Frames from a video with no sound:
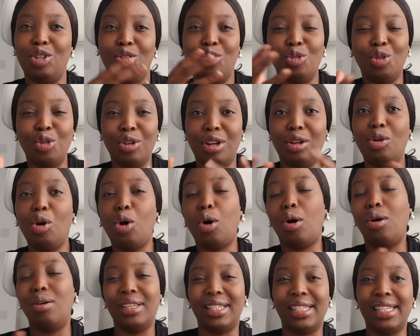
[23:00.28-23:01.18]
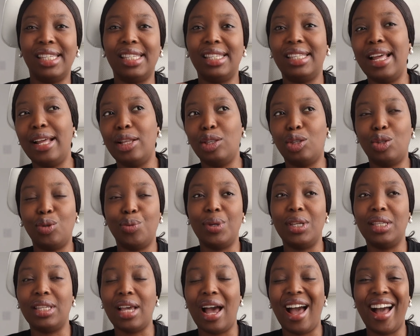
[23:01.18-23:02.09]
you know you're not consistent
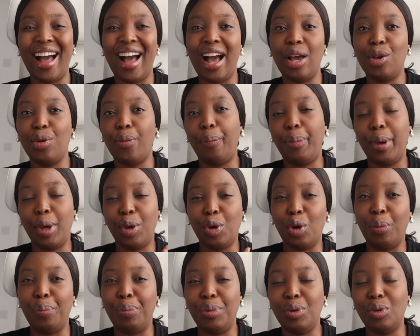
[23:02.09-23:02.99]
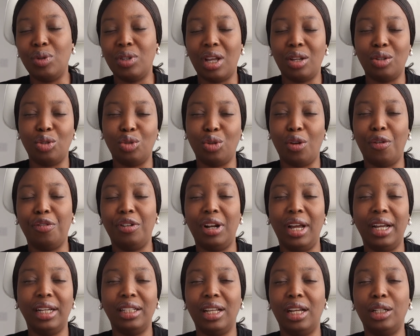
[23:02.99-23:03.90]
with how you pay your bills and stuff
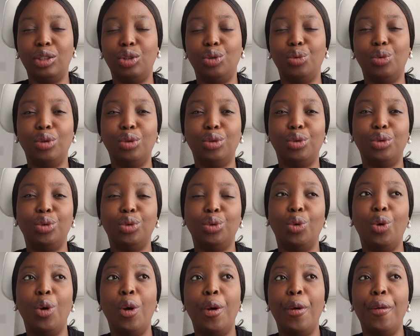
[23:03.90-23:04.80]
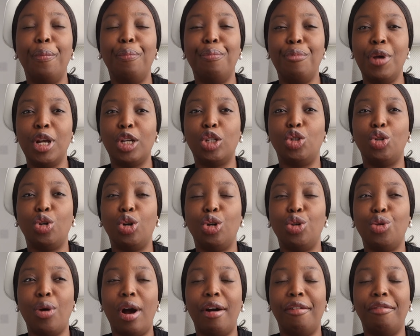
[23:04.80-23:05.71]
like that. You want to make sure
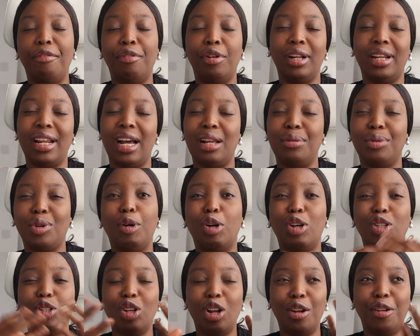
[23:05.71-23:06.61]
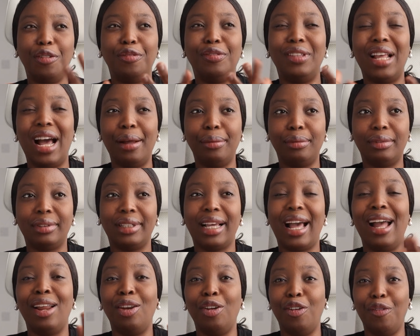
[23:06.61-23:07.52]
you avoid that, because all of that
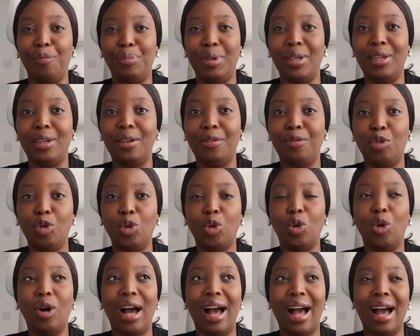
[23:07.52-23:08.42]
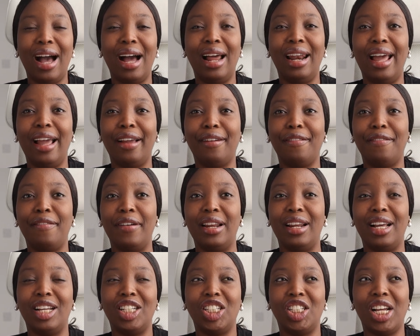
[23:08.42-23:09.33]
kind of behavior are like
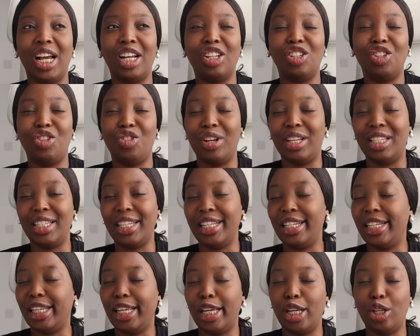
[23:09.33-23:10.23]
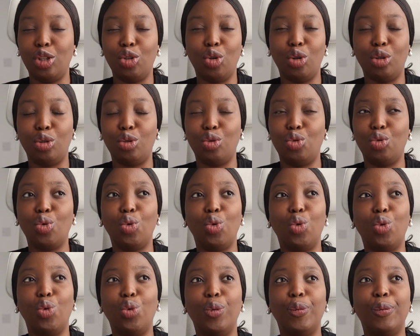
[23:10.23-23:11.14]
financial stress indicators.
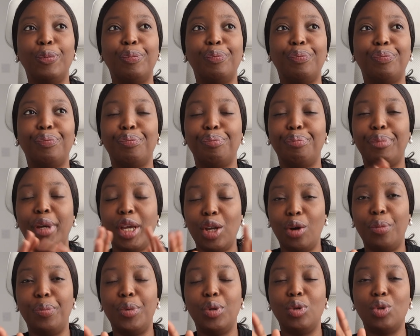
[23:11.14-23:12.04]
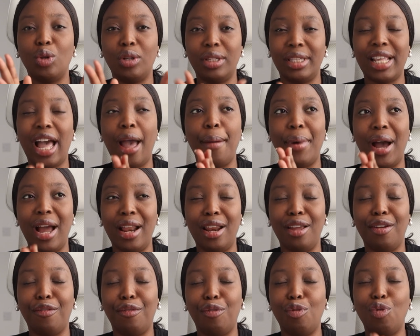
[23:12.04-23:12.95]
So pay your bills on time and
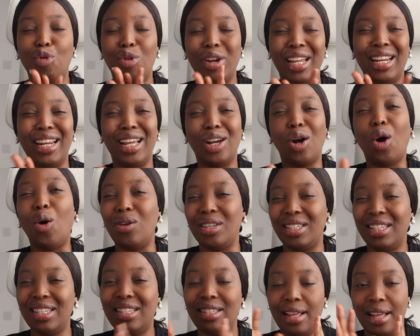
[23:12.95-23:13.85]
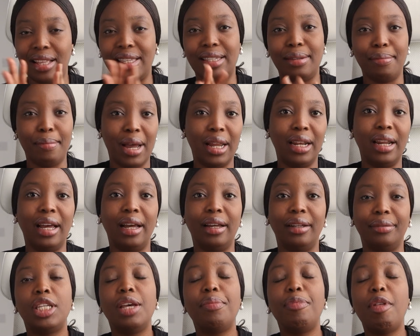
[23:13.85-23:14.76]
in full in a consistent manner.
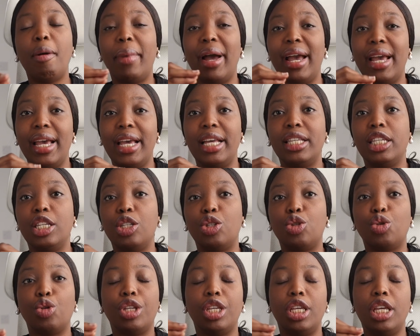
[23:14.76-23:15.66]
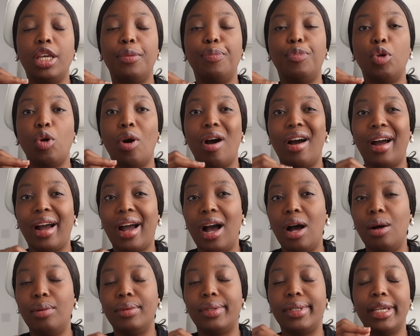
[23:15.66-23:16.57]
Tip number 8 is to keep your
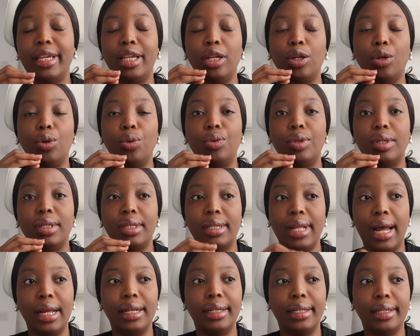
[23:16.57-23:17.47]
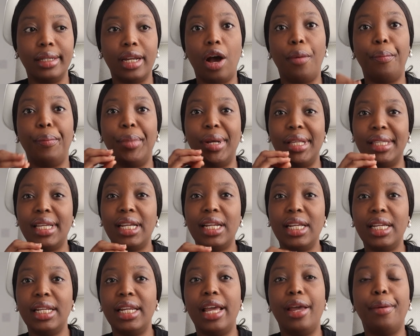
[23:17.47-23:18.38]
account in good standing. Now,
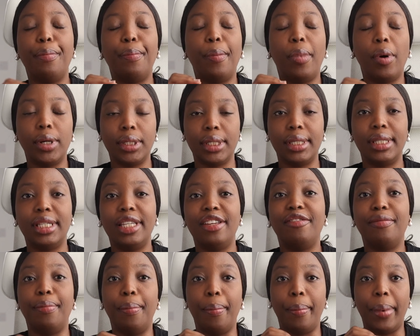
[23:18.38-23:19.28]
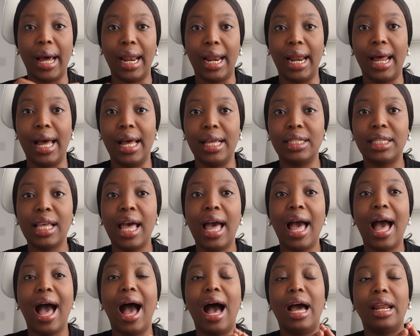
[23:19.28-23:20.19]
maintaining a positive balance
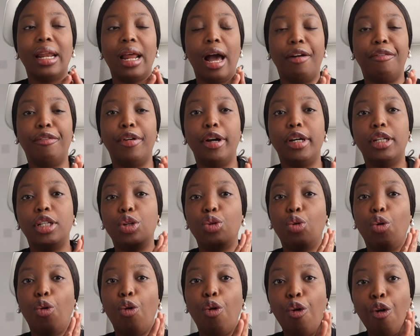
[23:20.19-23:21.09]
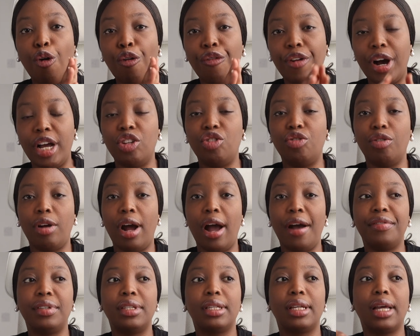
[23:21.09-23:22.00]
and avoiding
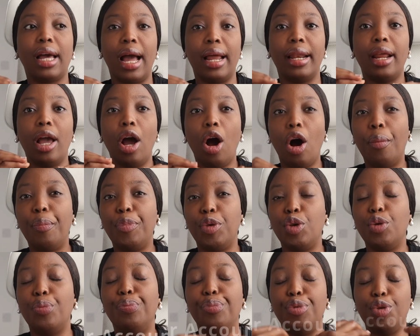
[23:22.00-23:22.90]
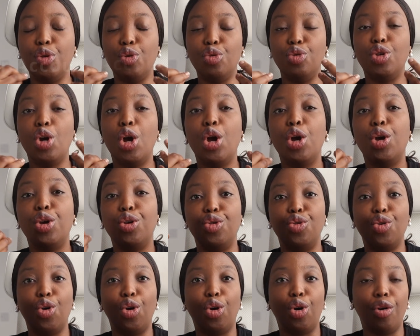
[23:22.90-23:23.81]
overdrafts can help you build
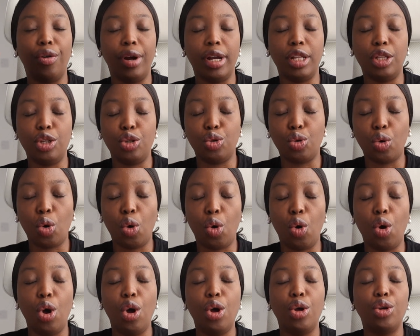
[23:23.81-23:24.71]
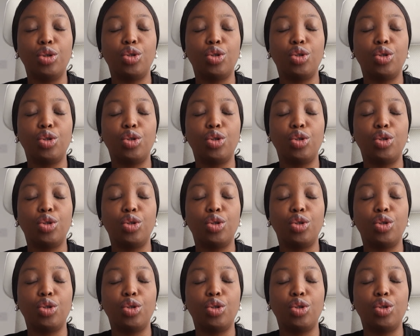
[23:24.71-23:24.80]
your credit score.